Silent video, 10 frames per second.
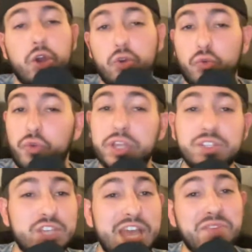
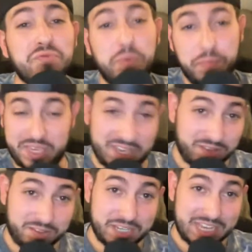Rinse and
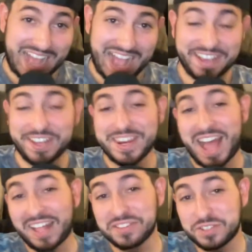repeat. I
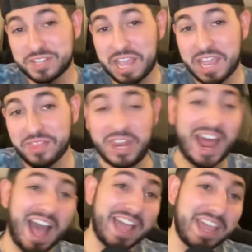cannot say that
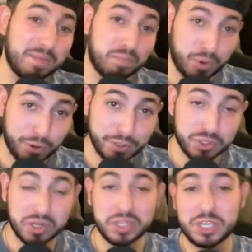I am
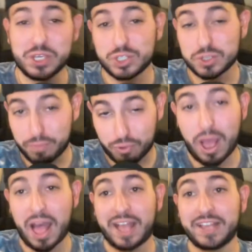personally
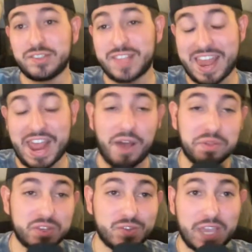surprised at how
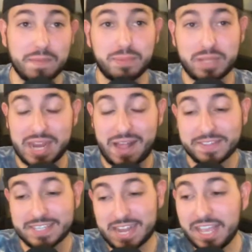this game played out
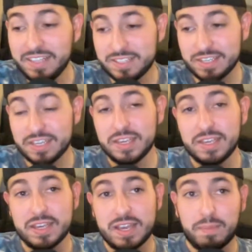tonight,
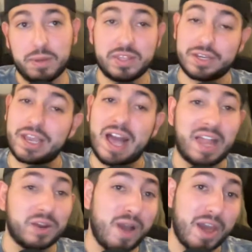but the
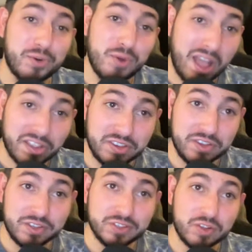Colorado
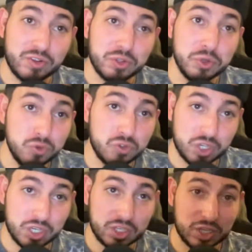Rockies
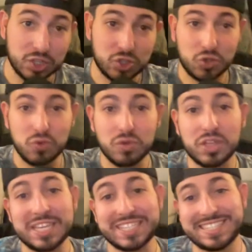losing to
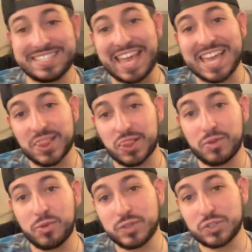the St.
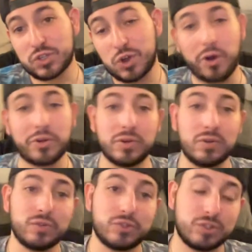Louis
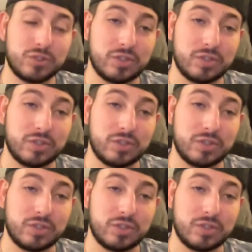Cardinals